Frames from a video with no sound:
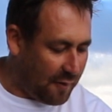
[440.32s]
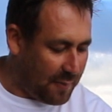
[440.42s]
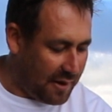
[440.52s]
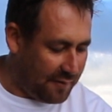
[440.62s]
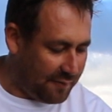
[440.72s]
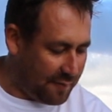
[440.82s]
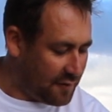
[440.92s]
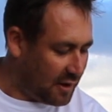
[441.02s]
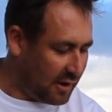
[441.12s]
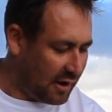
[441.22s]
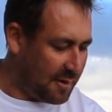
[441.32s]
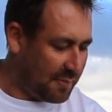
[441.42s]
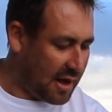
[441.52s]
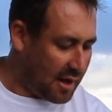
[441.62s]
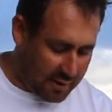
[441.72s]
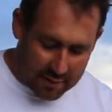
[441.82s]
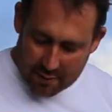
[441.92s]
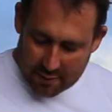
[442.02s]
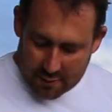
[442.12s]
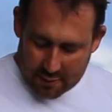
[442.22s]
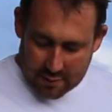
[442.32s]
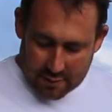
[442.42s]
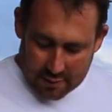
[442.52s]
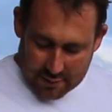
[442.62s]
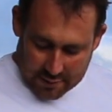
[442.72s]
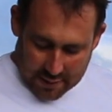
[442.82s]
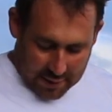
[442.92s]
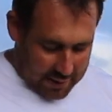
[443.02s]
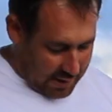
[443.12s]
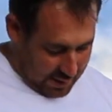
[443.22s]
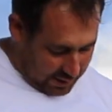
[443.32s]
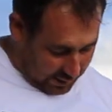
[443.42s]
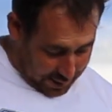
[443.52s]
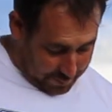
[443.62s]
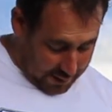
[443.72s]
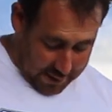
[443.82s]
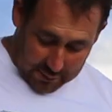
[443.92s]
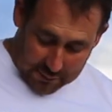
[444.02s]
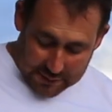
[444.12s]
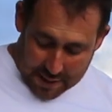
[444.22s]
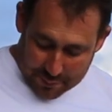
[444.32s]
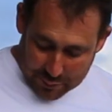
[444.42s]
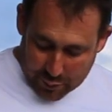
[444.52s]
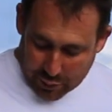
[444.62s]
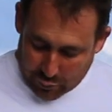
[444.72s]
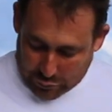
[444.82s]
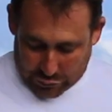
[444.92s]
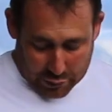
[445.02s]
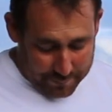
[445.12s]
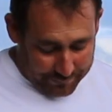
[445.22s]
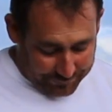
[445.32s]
from filleting up that kingi and a couple of little snappers we've got also,